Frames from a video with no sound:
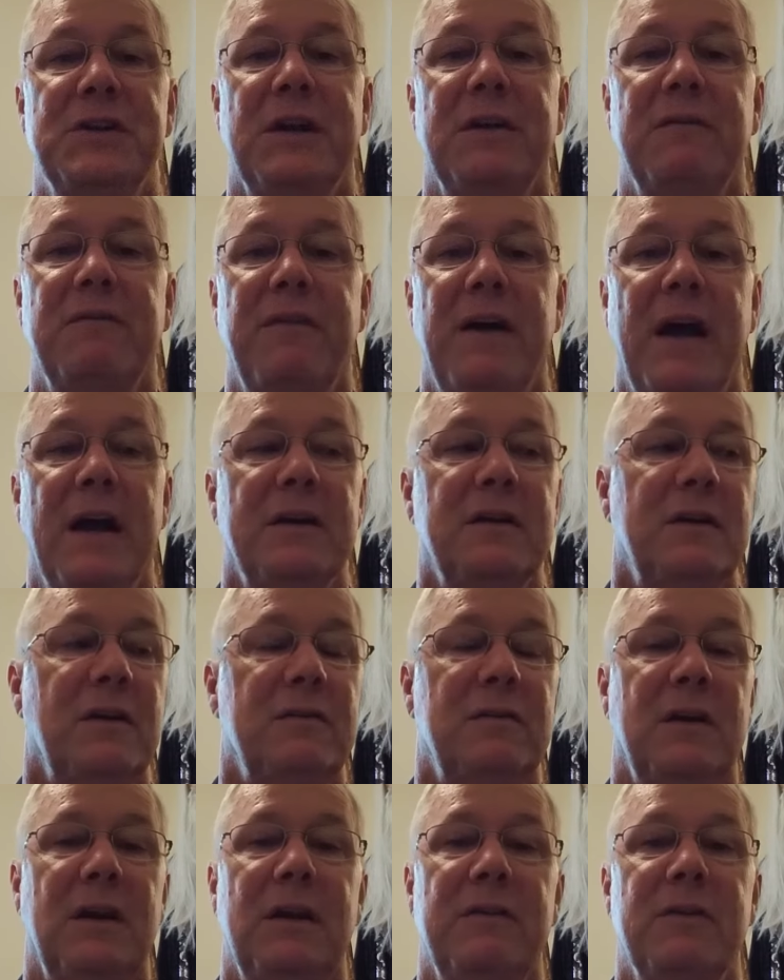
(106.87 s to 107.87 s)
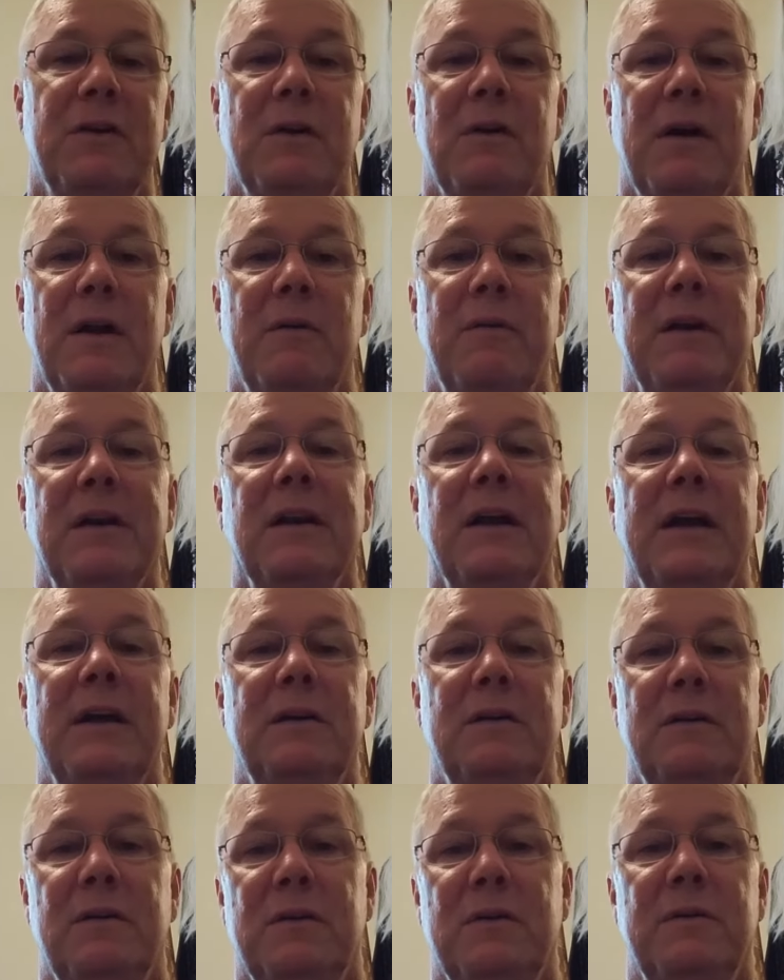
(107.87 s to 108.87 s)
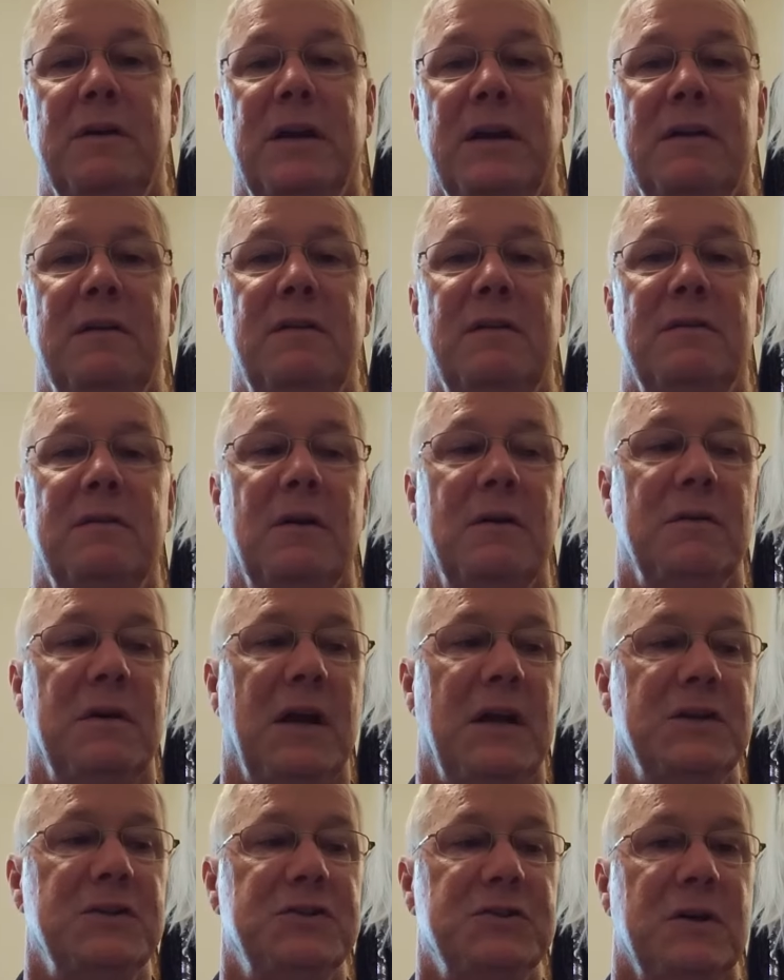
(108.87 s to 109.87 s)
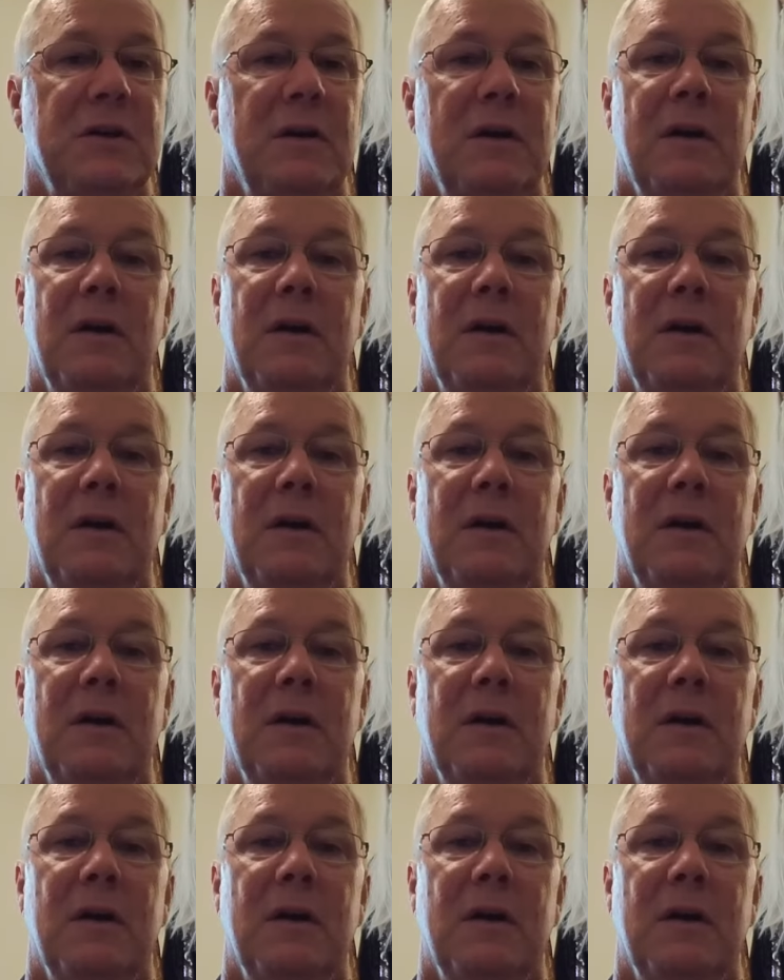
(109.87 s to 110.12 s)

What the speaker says: In fact, doesn't even know how to relate to kids his own age.